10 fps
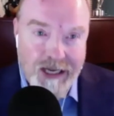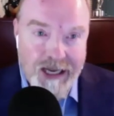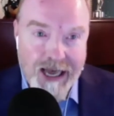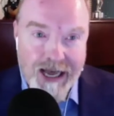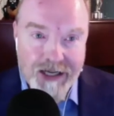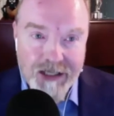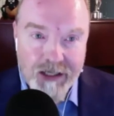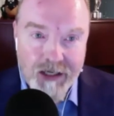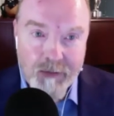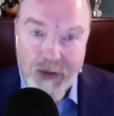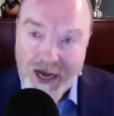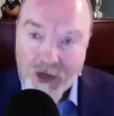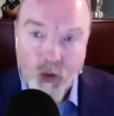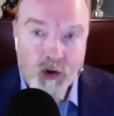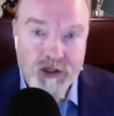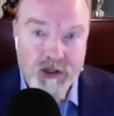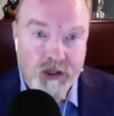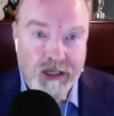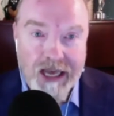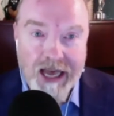at backwards,
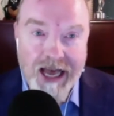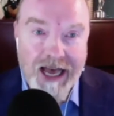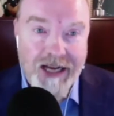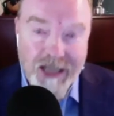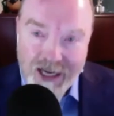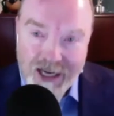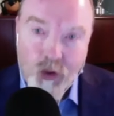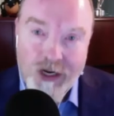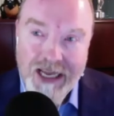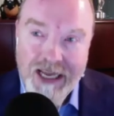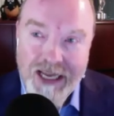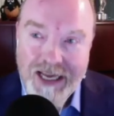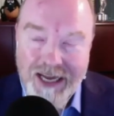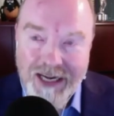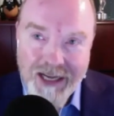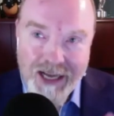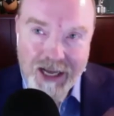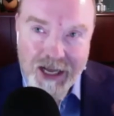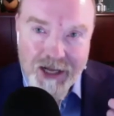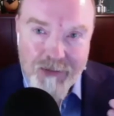looking at equity, and
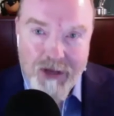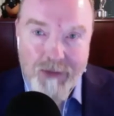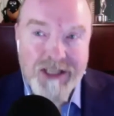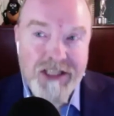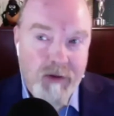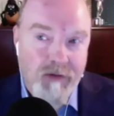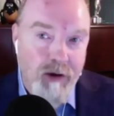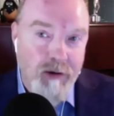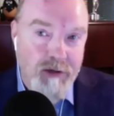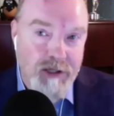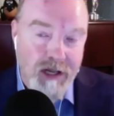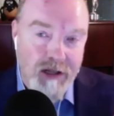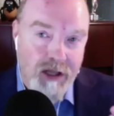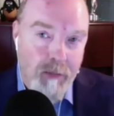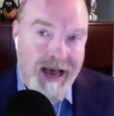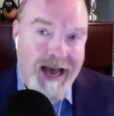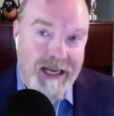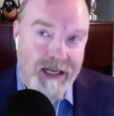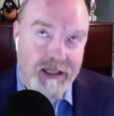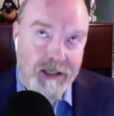maybe some of those
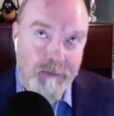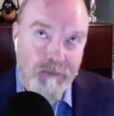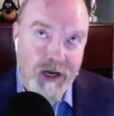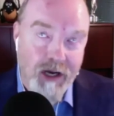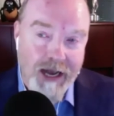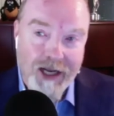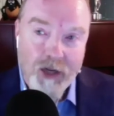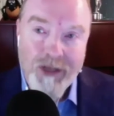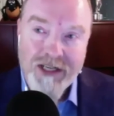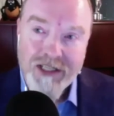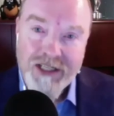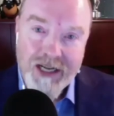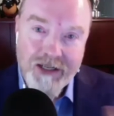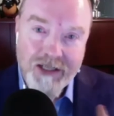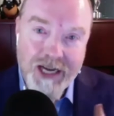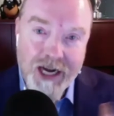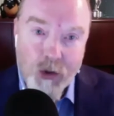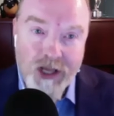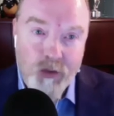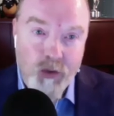thematic uh, elements that carry
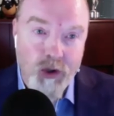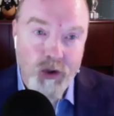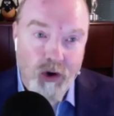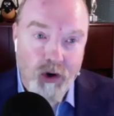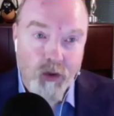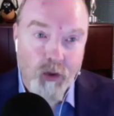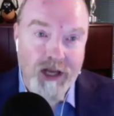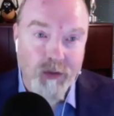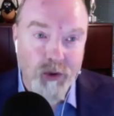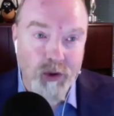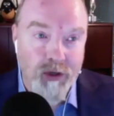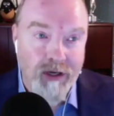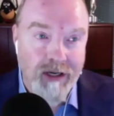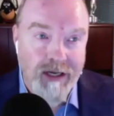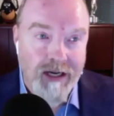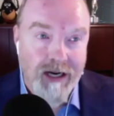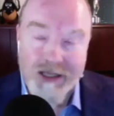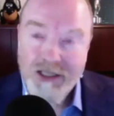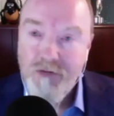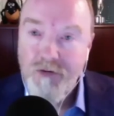through all the way through uh, this
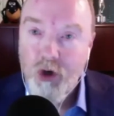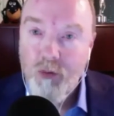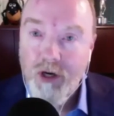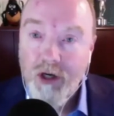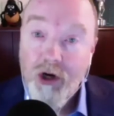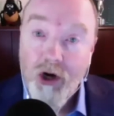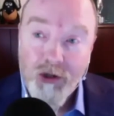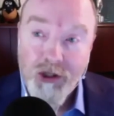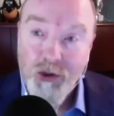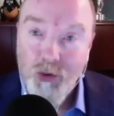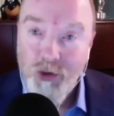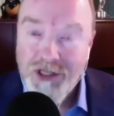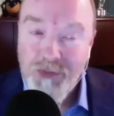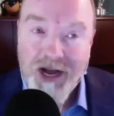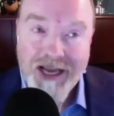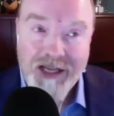film, A Call to a Spy, as